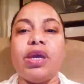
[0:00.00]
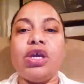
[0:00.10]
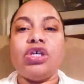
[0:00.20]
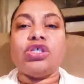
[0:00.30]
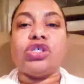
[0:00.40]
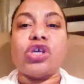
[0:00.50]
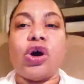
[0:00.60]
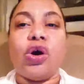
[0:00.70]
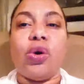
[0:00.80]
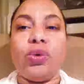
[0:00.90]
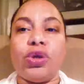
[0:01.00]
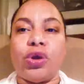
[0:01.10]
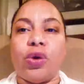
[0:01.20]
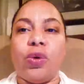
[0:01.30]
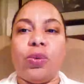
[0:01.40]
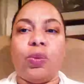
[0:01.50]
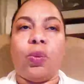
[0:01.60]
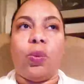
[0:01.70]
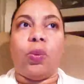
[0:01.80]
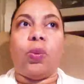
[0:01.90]
So,
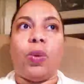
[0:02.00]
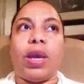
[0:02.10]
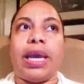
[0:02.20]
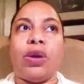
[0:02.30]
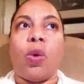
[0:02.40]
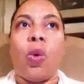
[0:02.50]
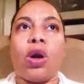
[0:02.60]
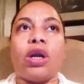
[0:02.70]
in order,